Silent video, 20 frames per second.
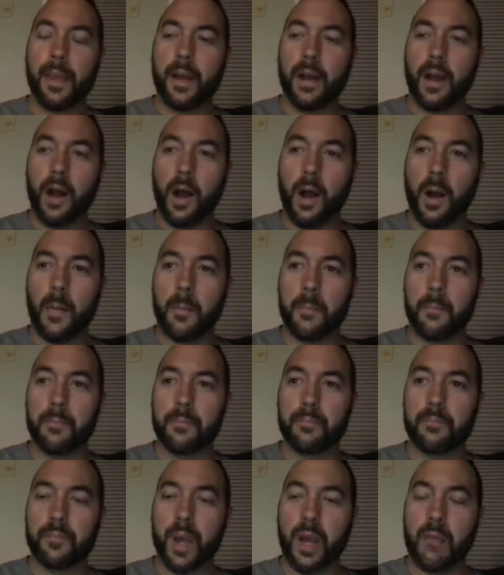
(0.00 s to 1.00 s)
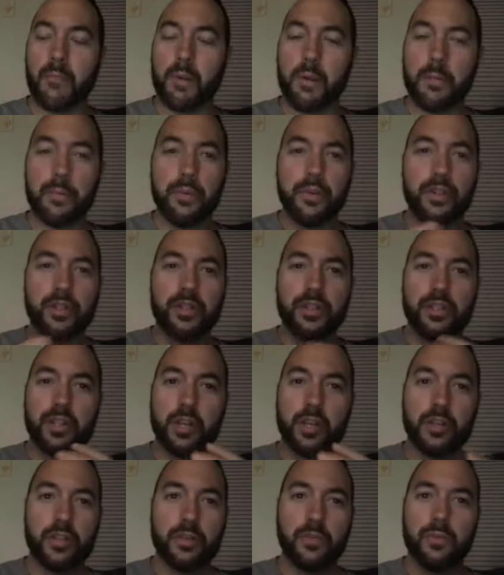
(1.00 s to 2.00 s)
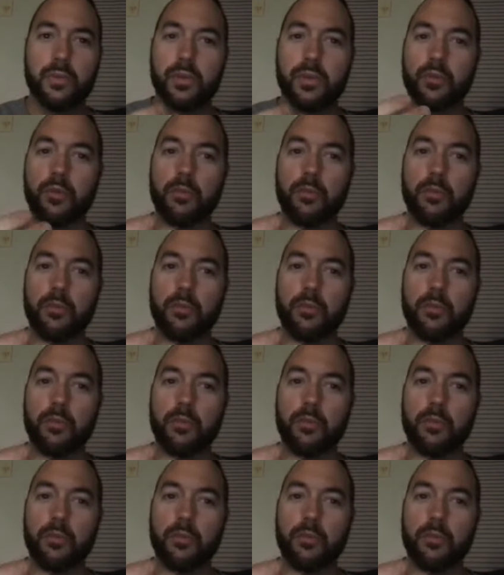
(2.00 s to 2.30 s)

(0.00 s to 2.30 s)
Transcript: I remember discussing with you